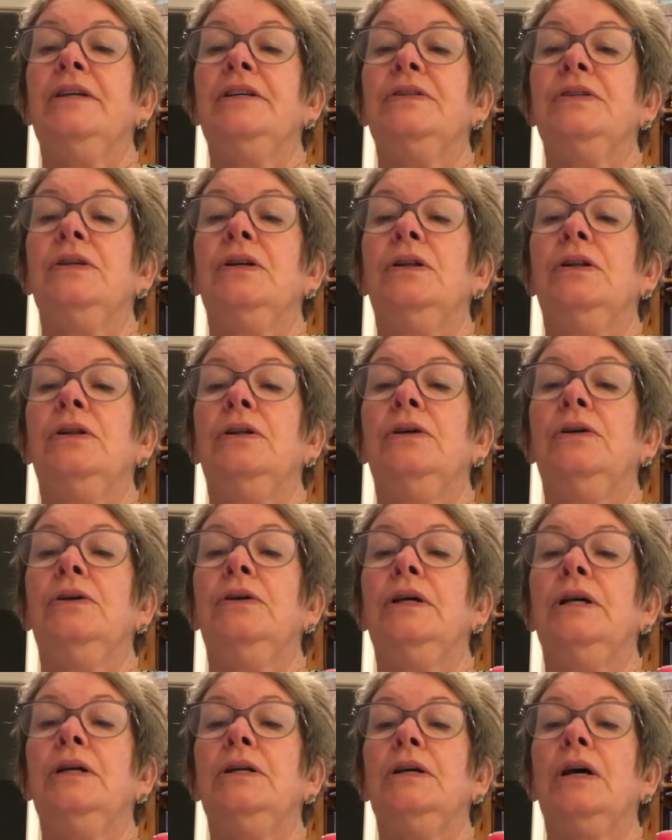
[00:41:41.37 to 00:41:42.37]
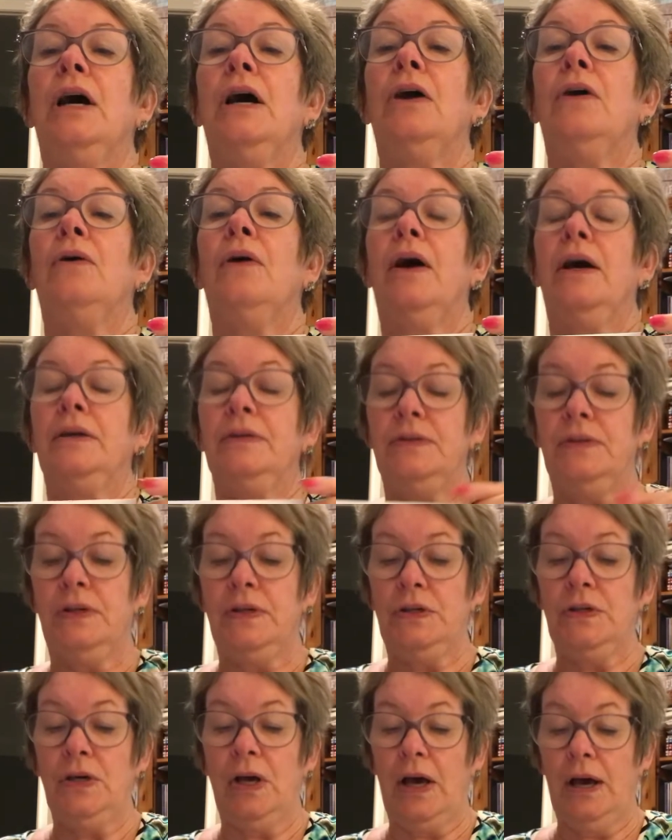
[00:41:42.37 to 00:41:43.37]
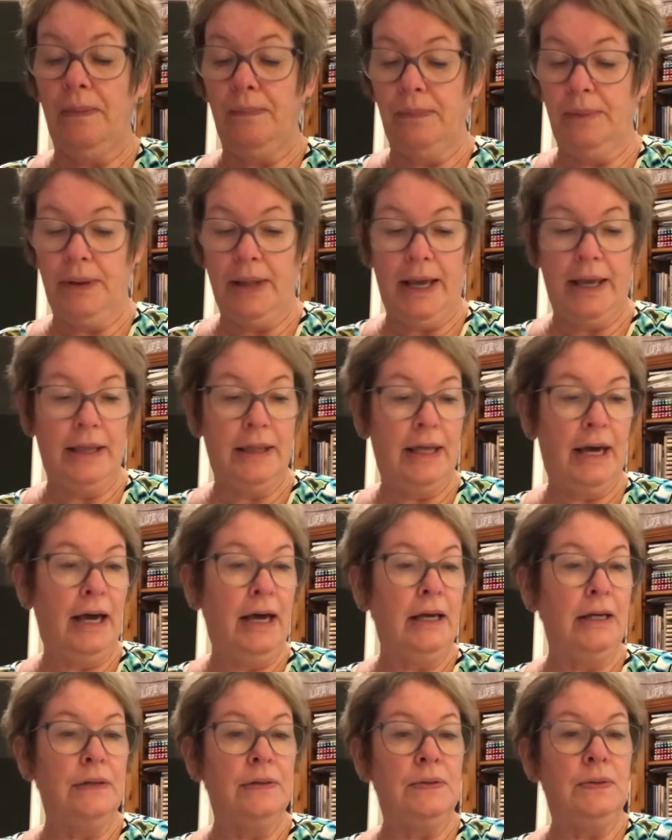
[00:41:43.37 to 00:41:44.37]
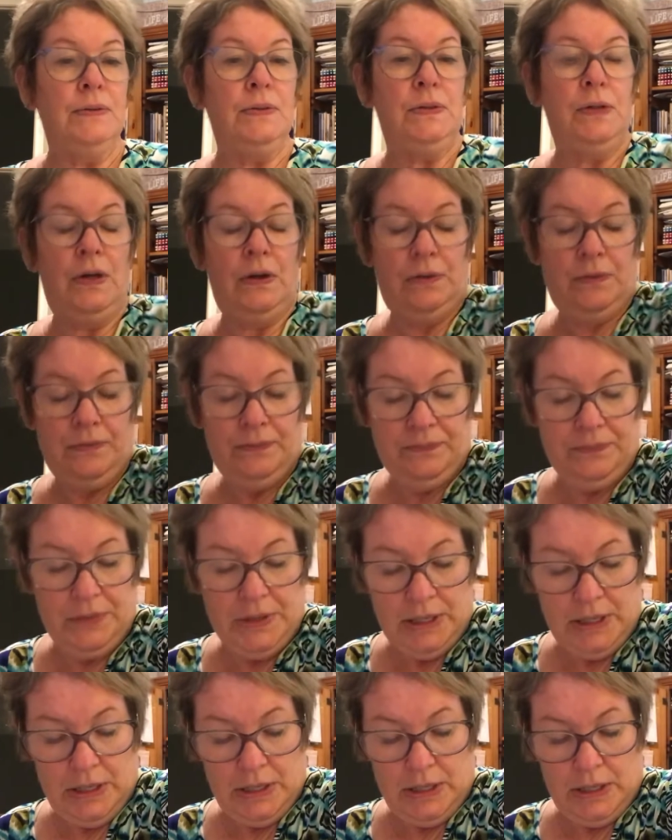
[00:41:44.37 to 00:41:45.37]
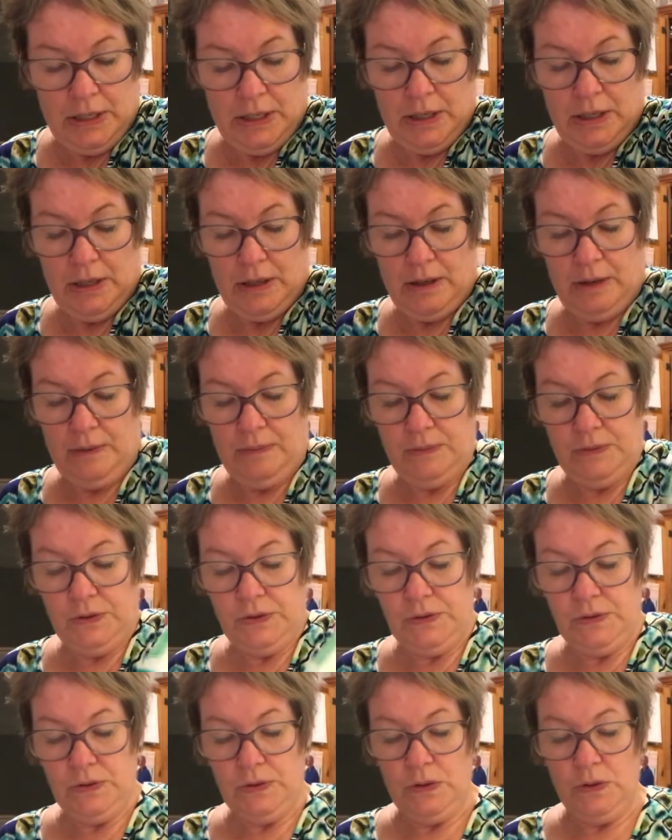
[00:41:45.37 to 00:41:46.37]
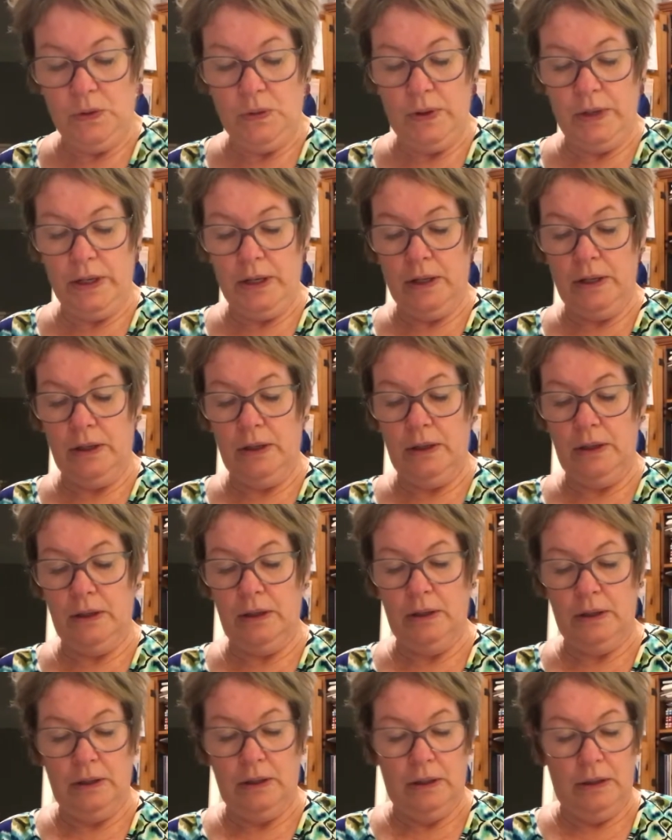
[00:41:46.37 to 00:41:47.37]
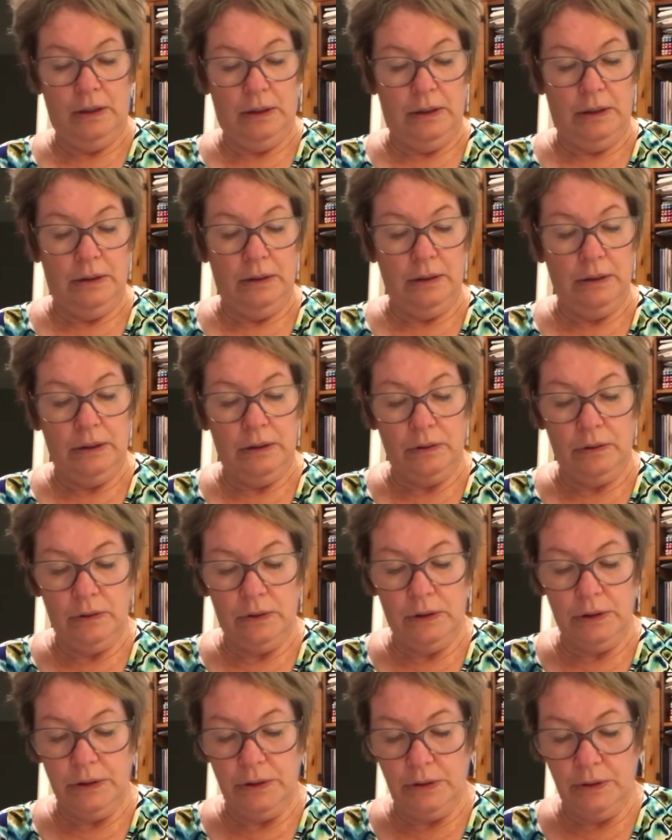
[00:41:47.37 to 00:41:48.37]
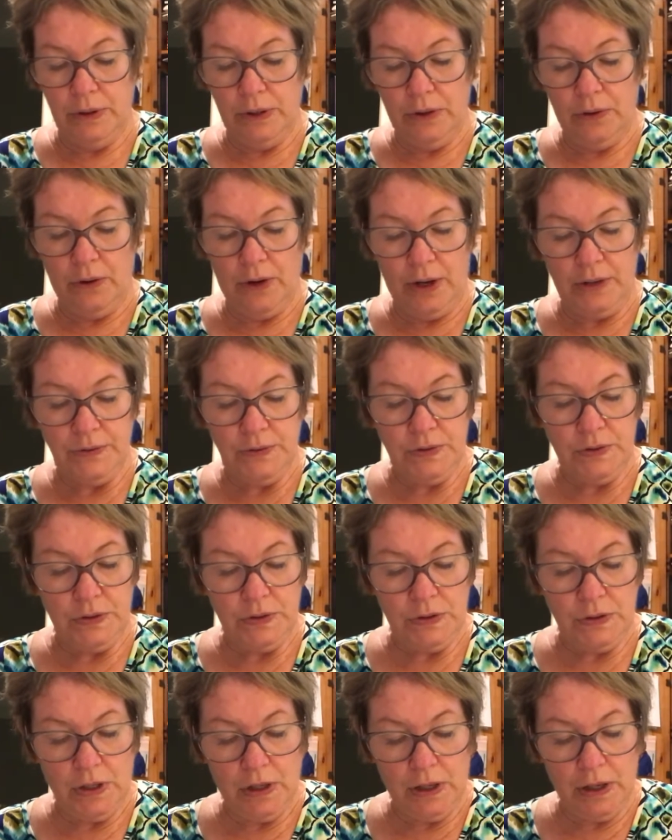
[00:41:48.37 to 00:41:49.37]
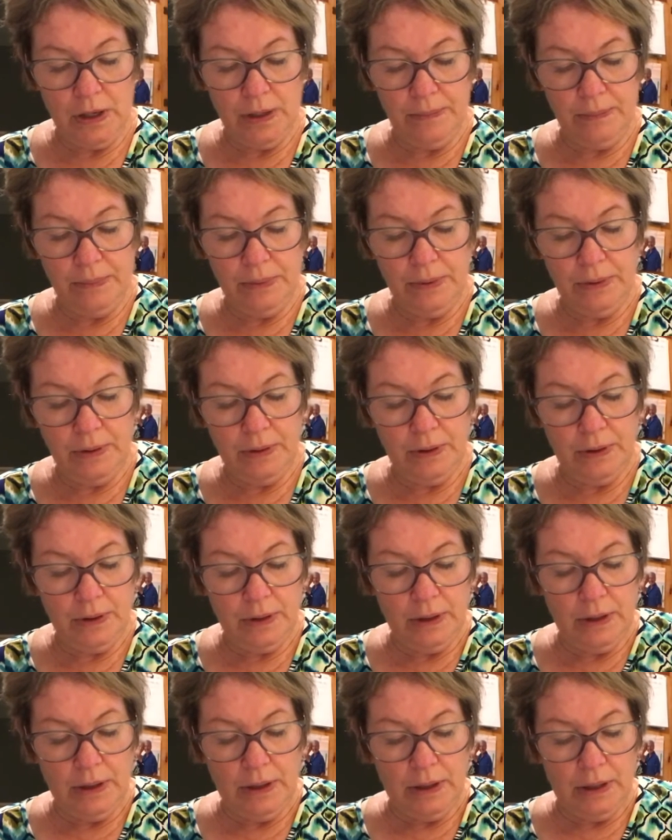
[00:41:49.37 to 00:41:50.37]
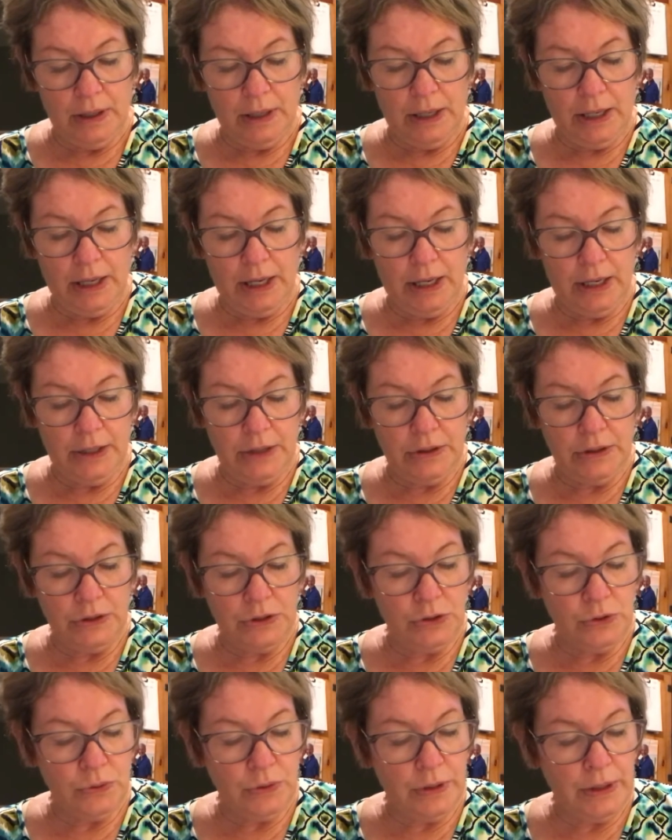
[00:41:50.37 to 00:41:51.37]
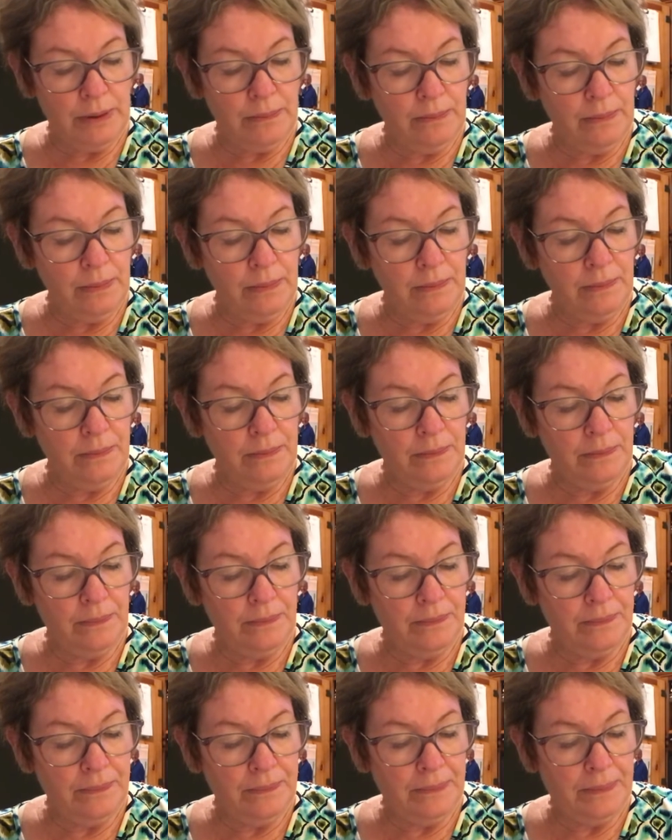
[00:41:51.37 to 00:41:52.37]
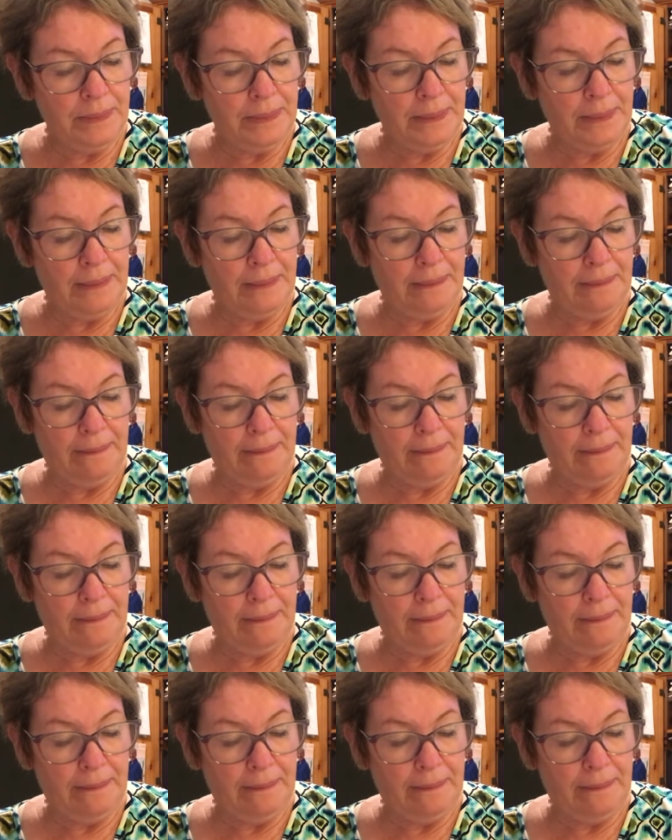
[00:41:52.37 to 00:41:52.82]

flyer and I just glued it across the top like that. So just a quick little glue across the top and a trim